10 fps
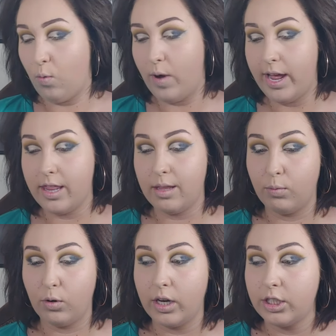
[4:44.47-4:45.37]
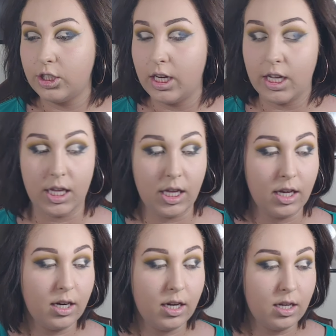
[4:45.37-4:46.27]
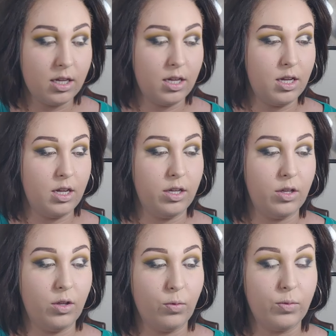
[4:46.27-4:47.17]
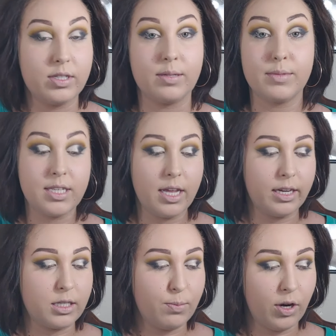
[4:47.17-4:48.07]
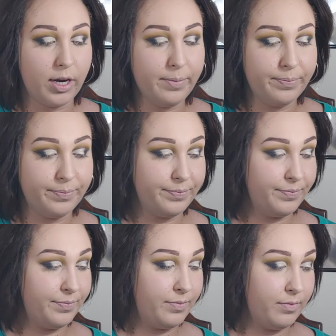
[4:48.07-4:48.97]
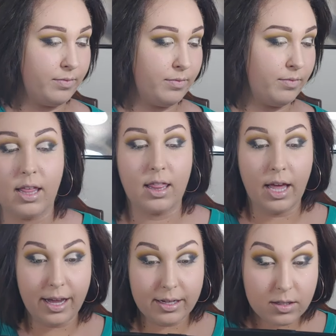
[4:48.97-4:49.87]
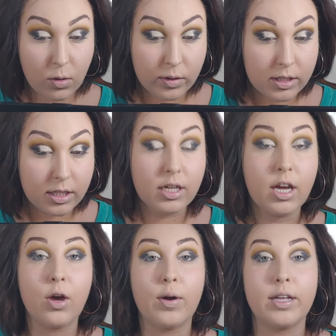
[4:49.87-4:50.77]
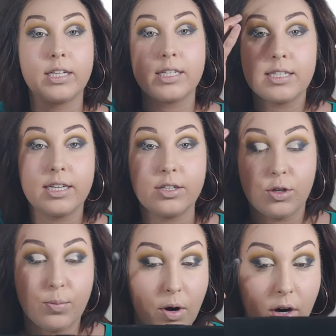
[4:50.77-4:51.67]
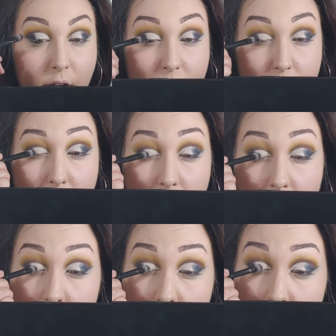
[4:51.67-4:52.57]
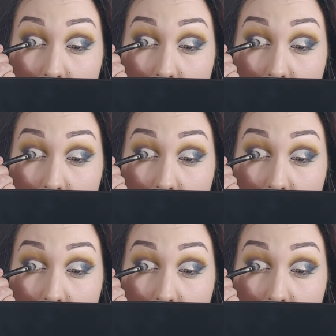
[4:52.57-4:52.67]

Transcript: wet the brush again with some setting spray, and then that is going to go in the center part of my eye.